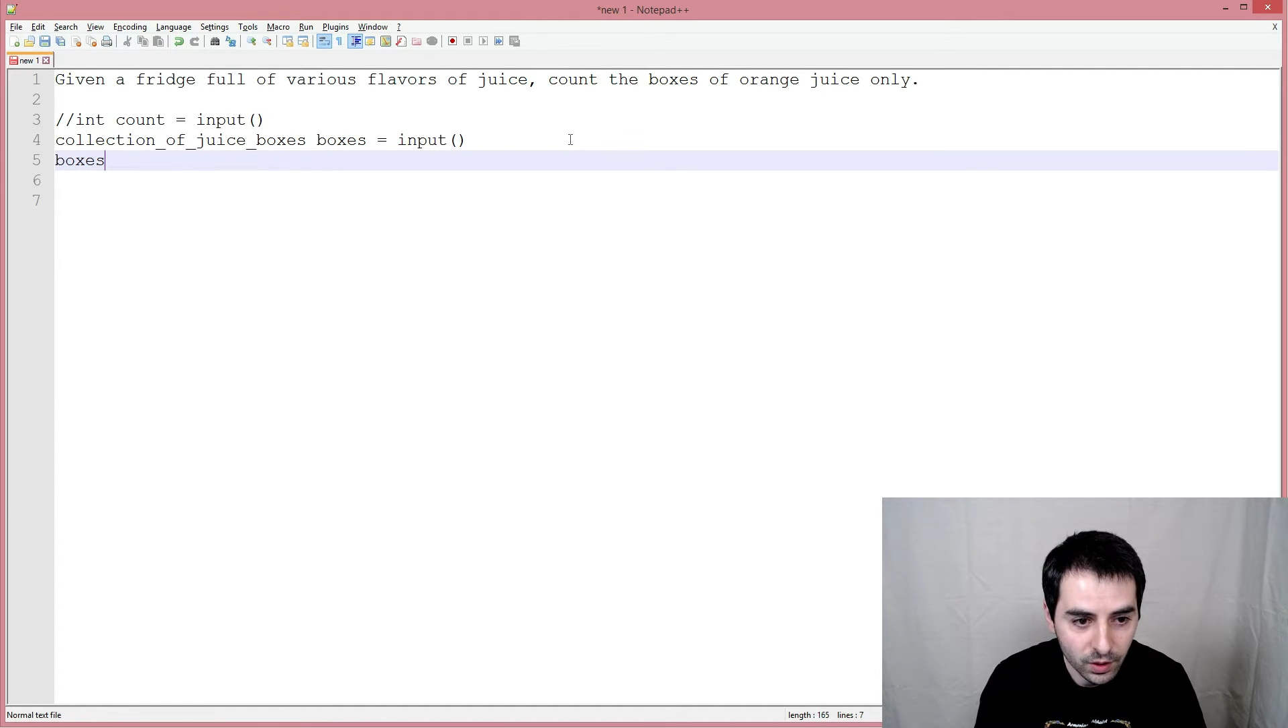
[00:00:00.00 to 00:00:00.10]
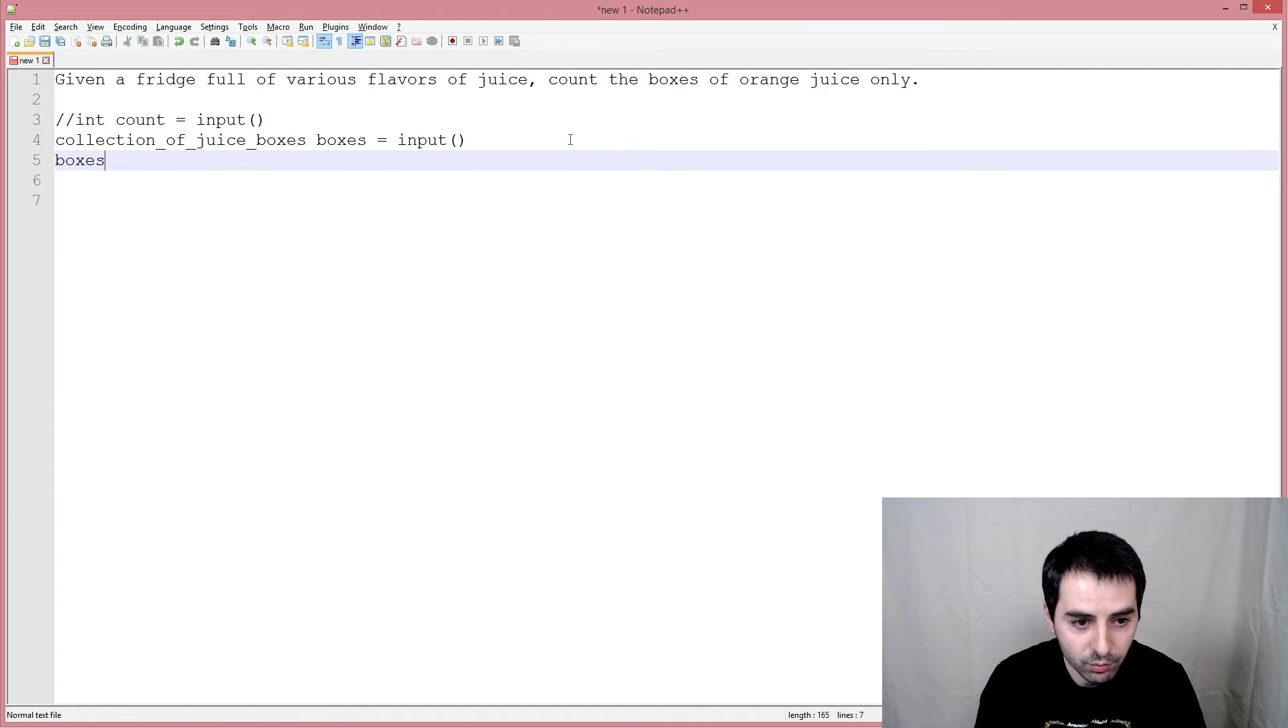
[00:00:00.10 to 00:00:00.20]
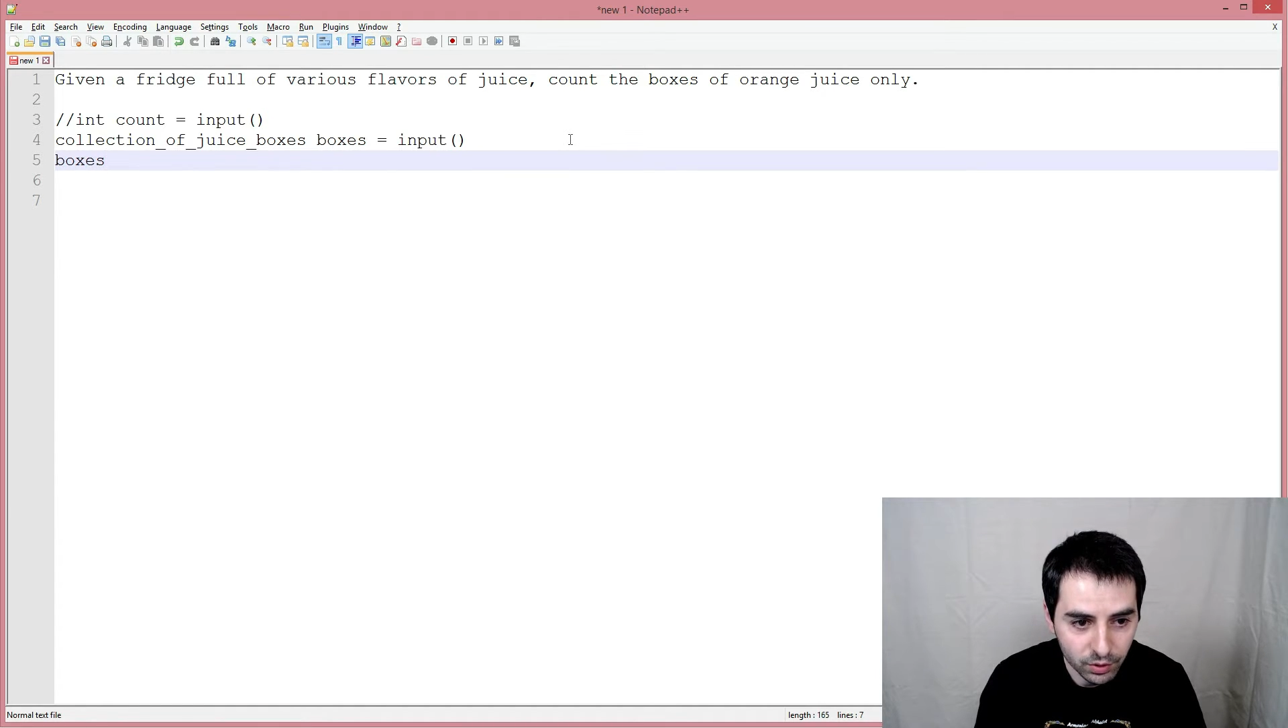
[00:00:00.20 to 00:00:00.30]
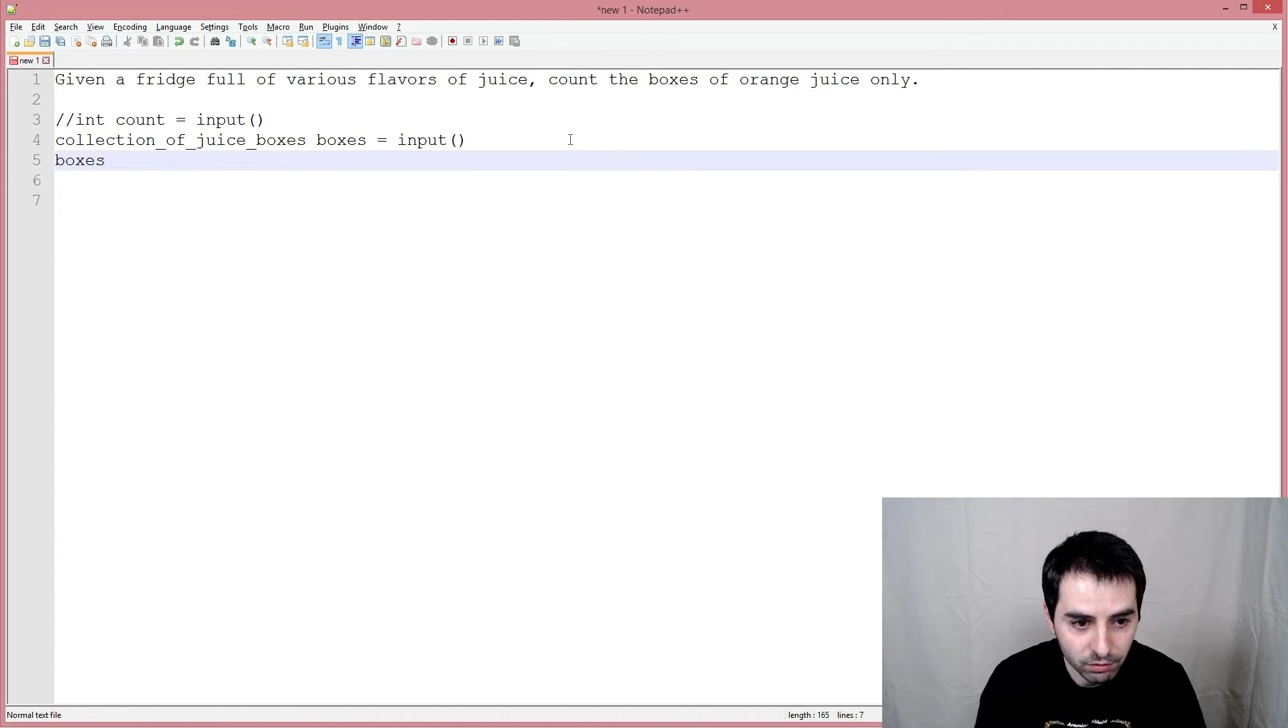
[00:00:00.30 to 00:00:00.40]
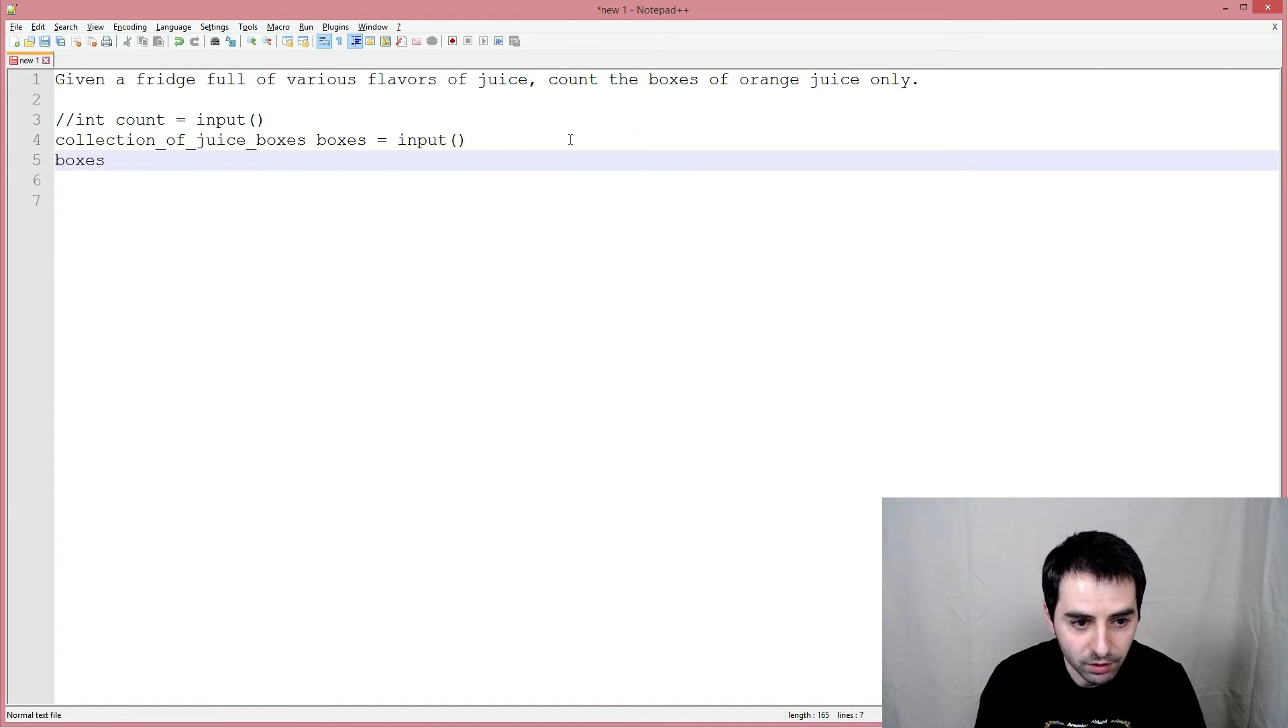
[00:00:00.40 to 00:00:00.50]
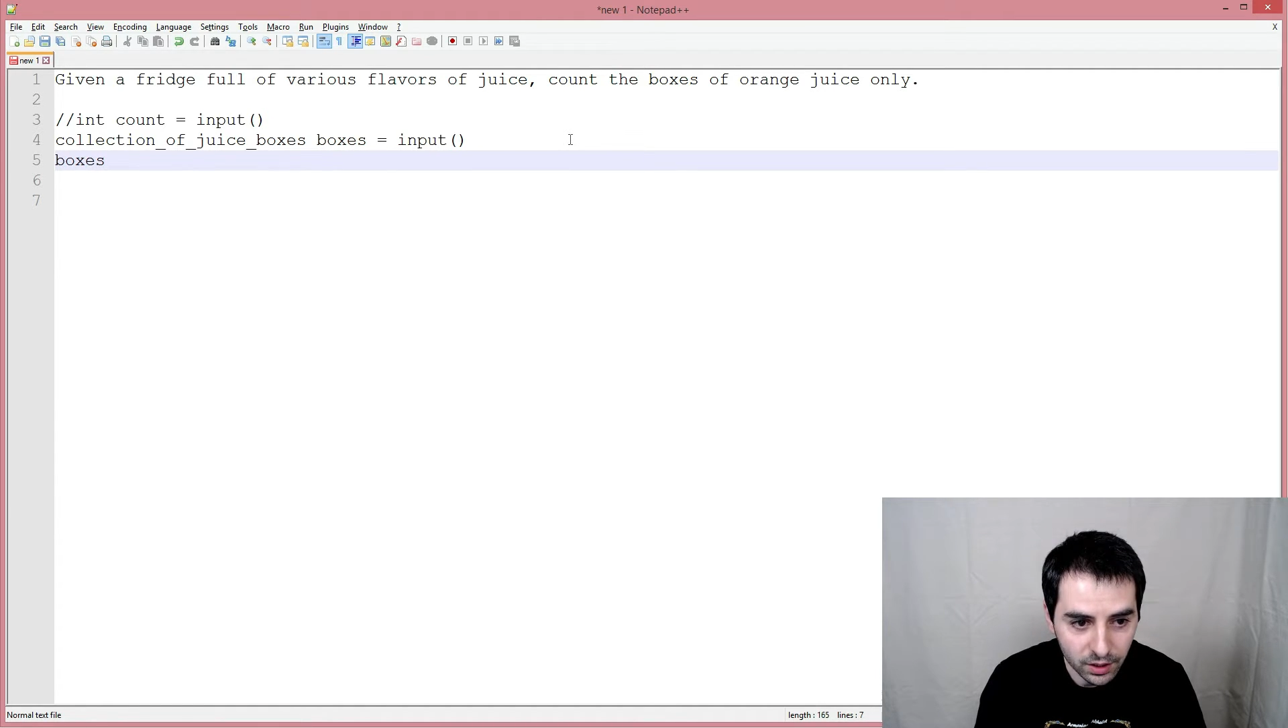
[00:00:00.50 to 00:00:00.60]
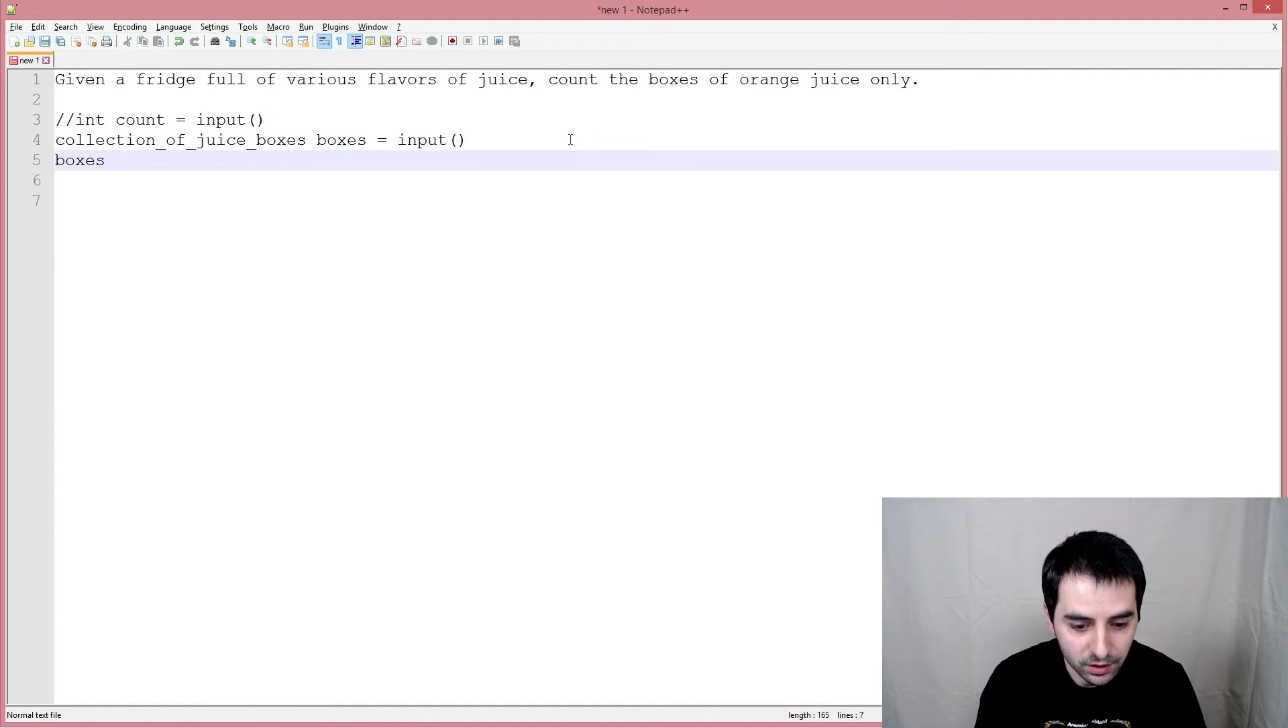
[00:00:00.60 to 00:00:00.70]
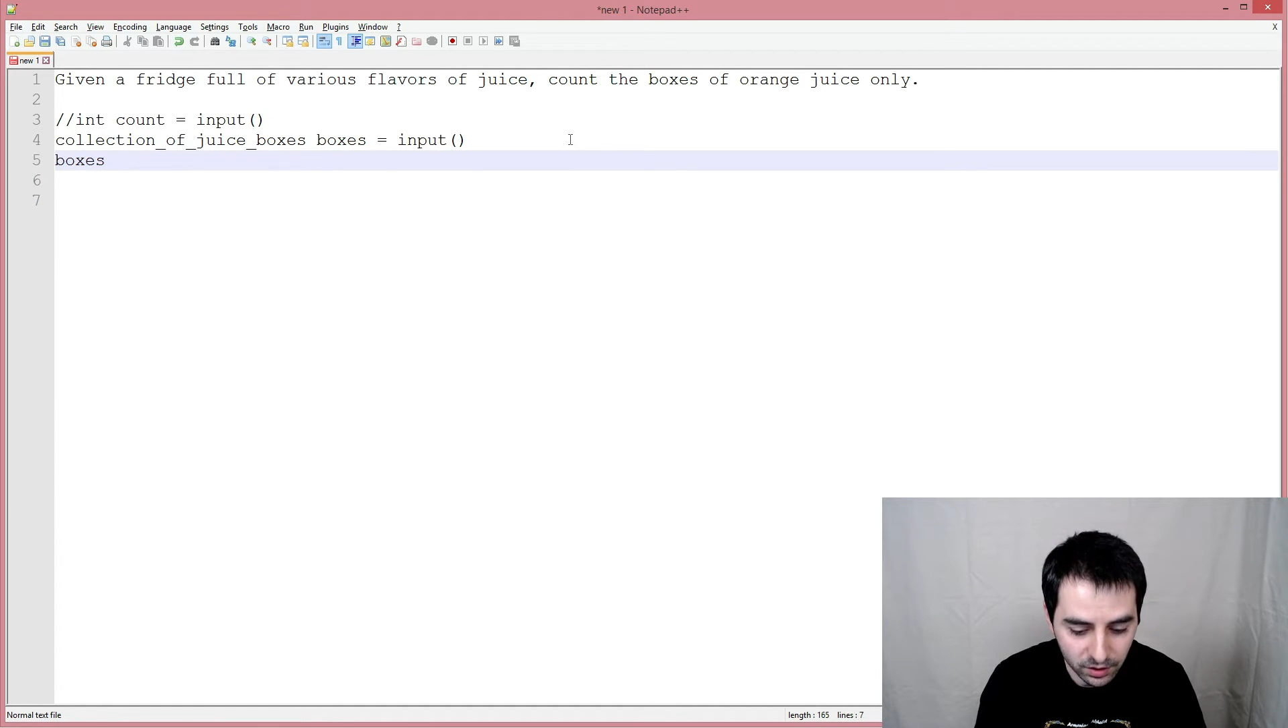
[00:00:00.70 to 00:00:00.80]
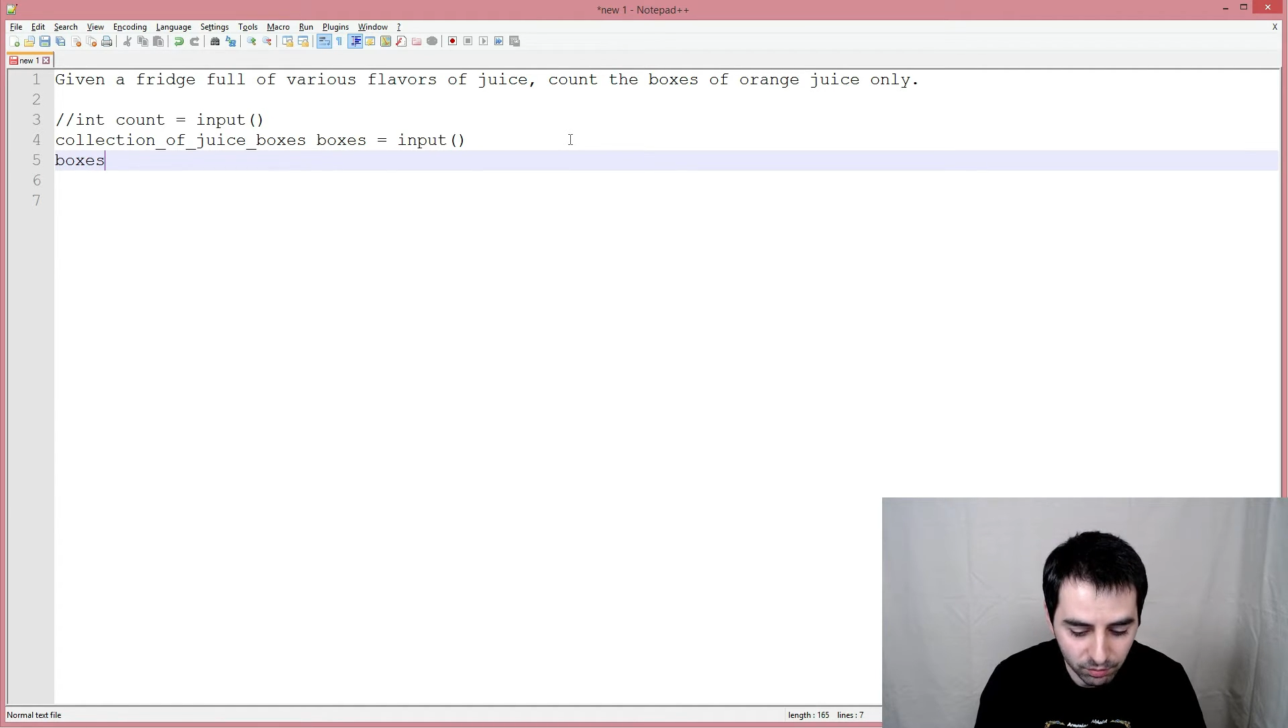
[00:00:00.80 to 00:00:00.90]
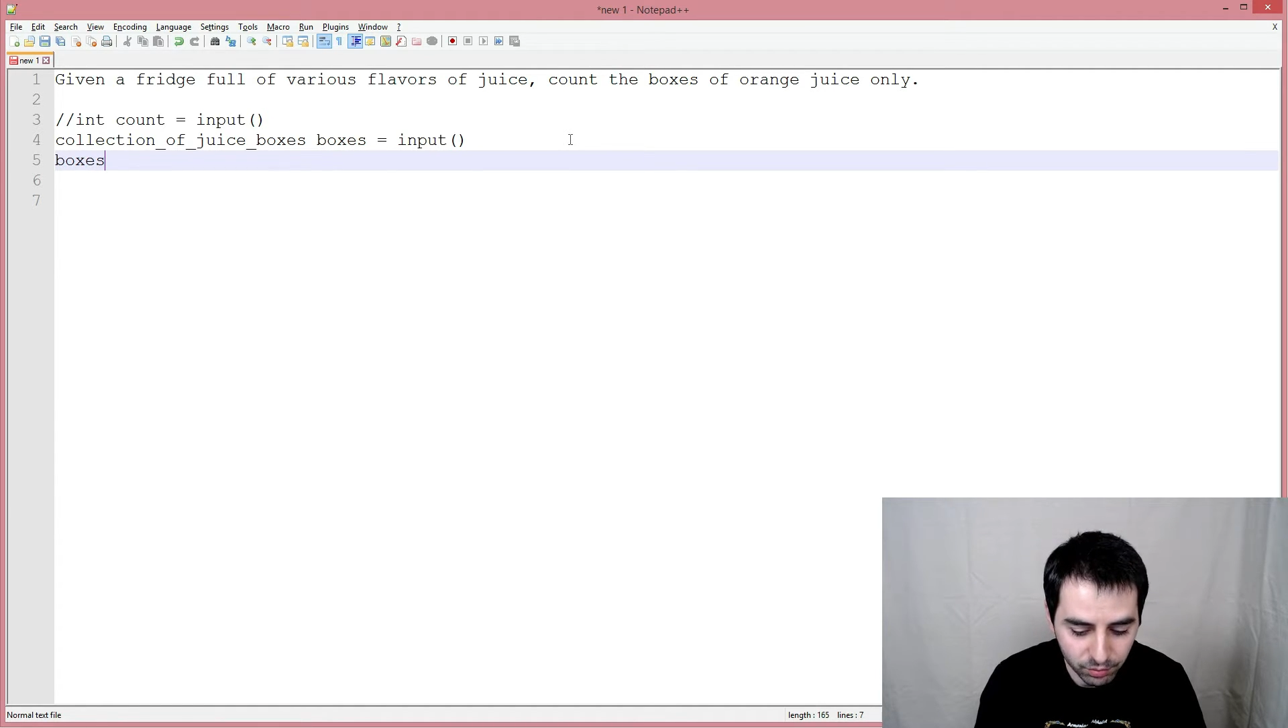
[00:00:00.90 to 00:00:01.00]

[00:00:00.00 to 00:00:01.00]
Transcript: providing